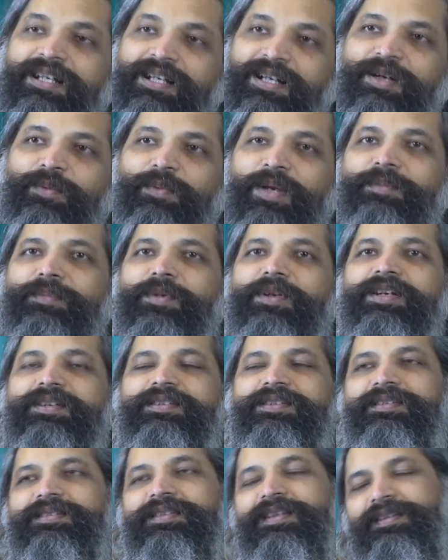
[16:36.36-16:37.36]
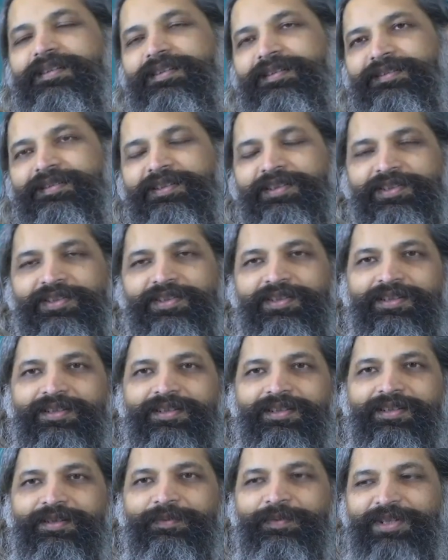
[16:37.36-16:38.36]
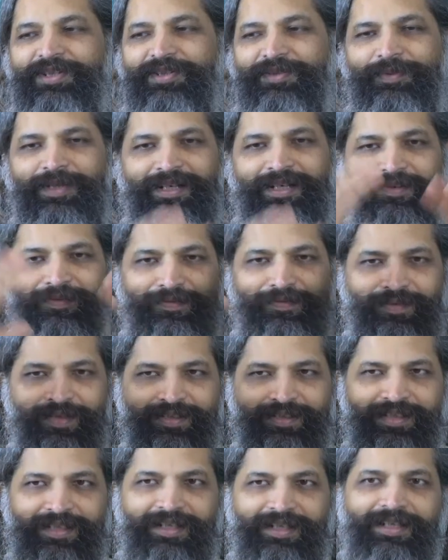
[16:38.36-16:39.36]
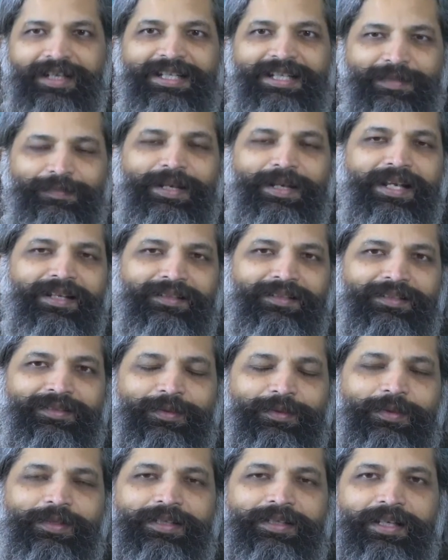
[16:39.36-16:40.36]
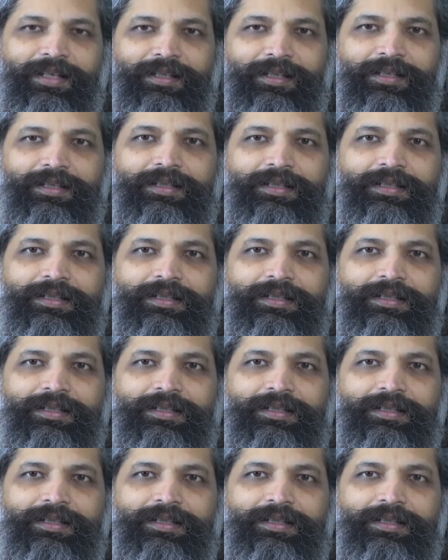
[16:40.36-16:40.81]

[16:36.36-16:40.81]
One more interesting research, which will further explain this whole thing.